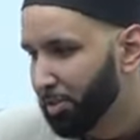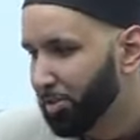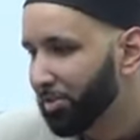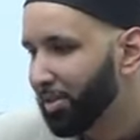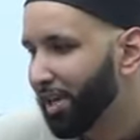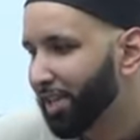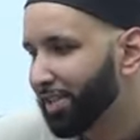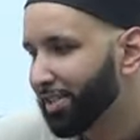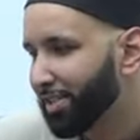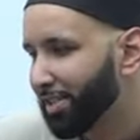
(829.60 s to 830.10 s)
What's
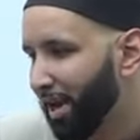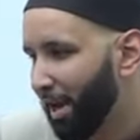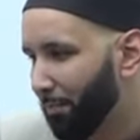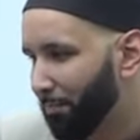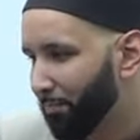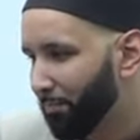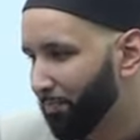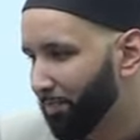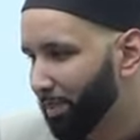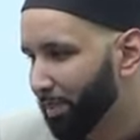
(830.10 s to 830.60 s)
your next
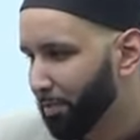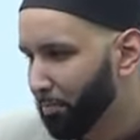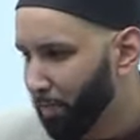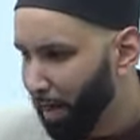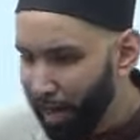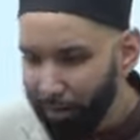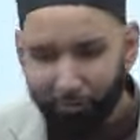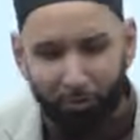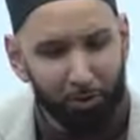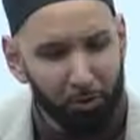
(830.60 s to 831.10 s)
step?
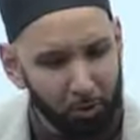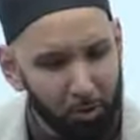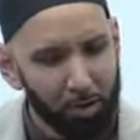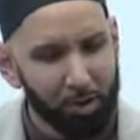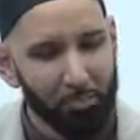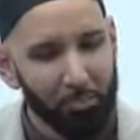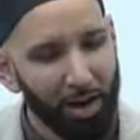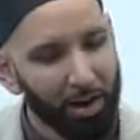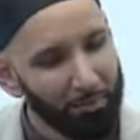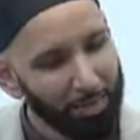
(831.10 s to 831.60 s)
But I feel
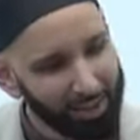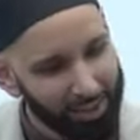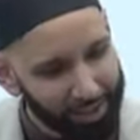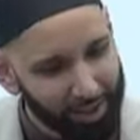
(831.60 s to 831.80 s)
good about